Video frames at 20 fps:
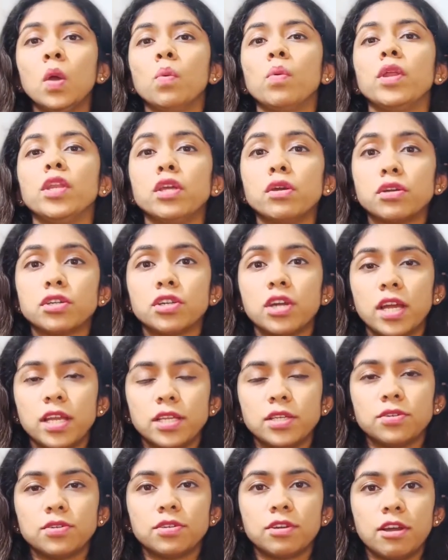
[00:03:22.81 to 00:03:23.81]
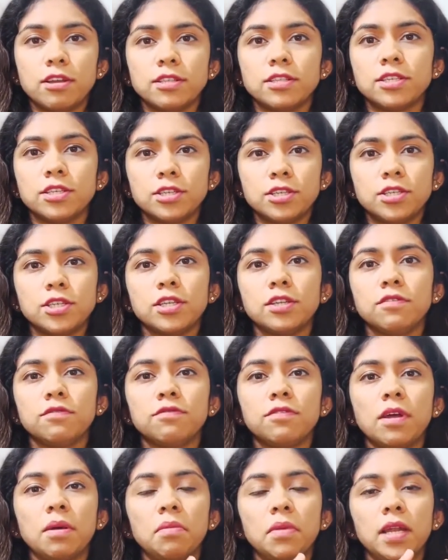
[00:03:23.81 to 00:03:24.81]
when you're trying to transition
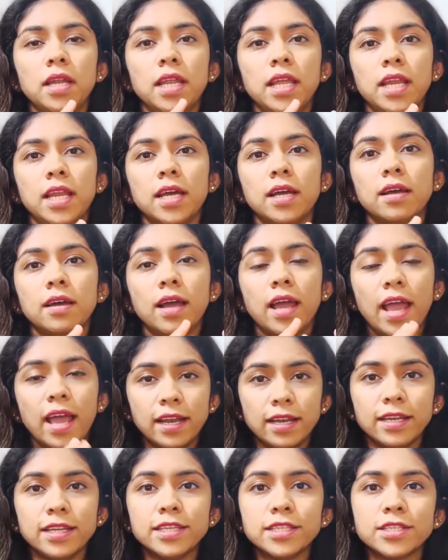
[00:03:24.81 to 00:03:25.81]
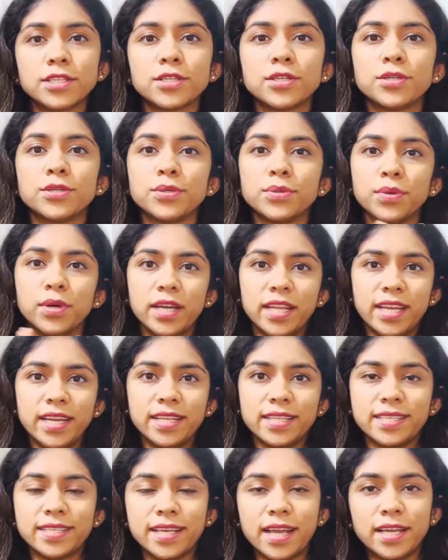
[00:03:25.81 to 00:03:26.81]
from a data analyst to a
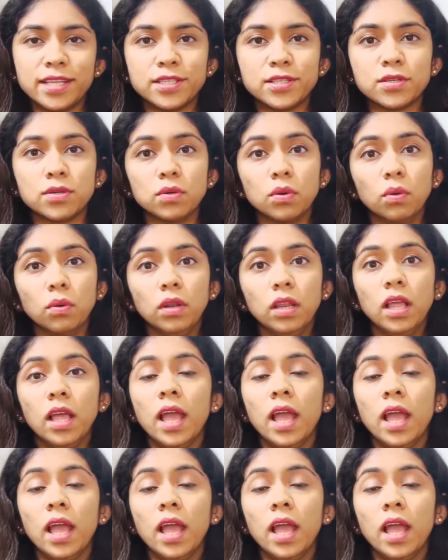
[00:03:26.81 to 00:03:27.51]
data science role.